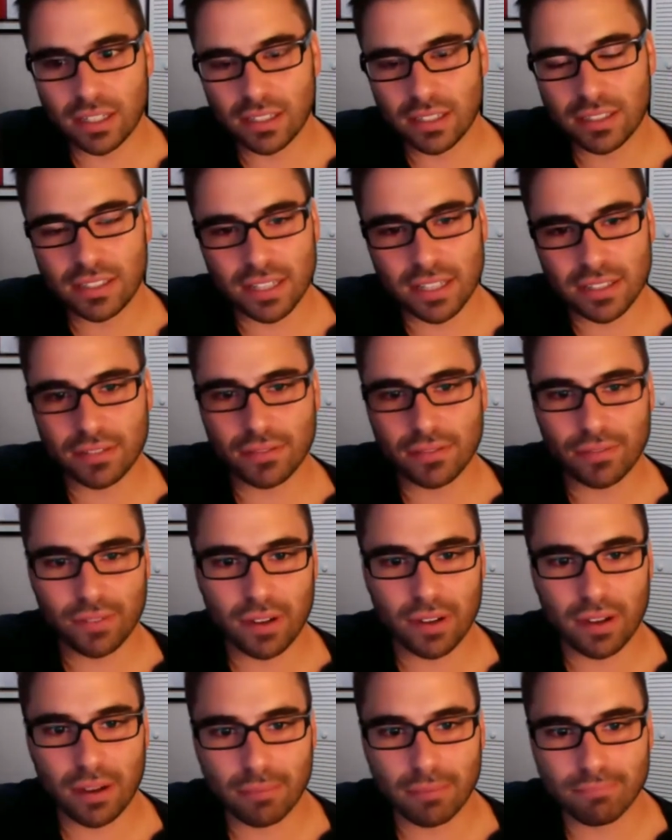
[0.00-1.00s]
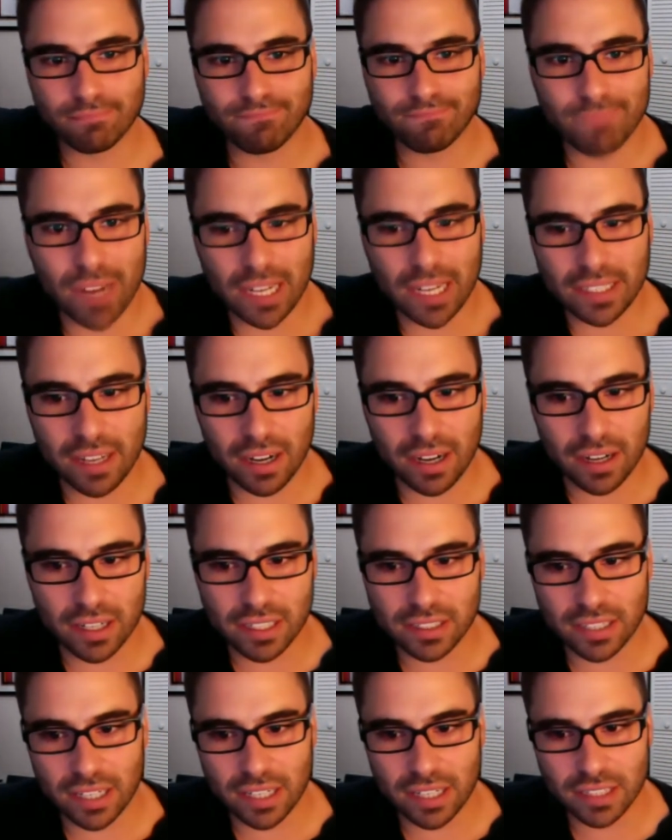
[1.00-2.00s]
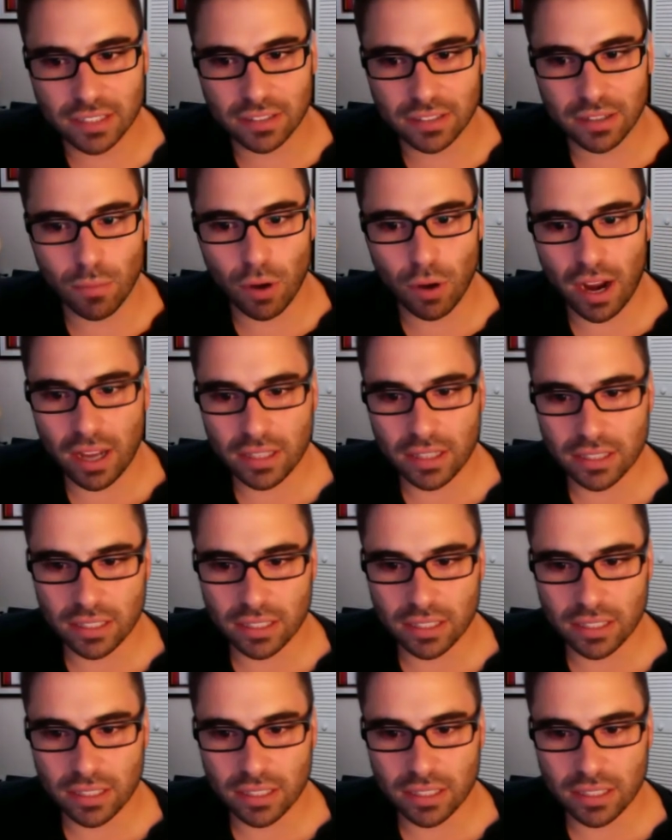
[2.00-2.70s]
sense of um, identity Saint Somewhere has,